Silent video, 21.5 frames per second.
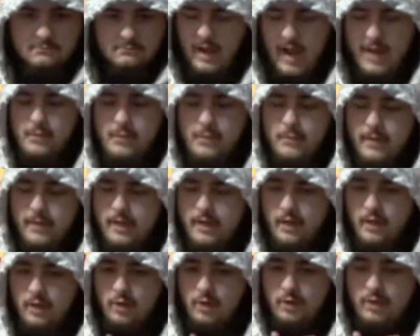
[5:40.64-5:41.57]
I
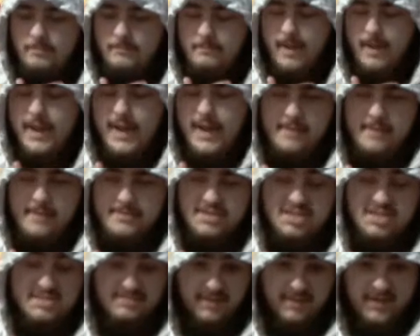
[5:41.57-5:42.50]
will. I saw the my name is
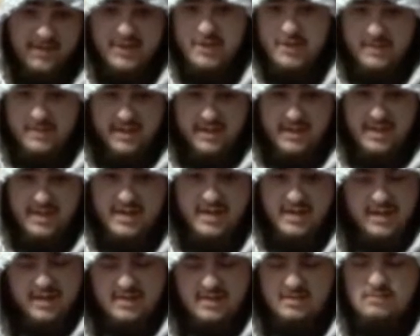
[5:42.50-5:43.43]
dropping Spider. Off armed
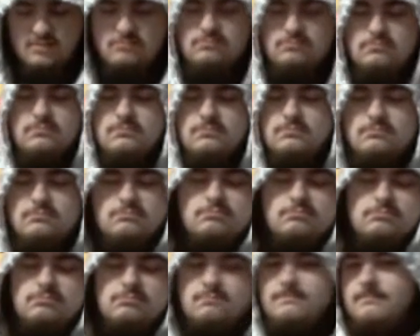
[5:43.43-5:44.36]
robbers on top of the
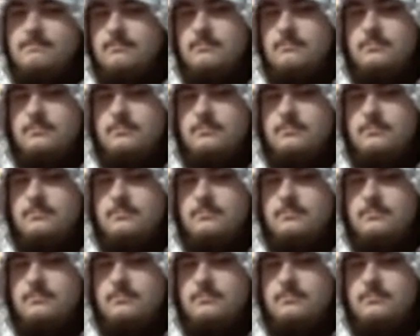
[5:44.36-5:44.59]
bank.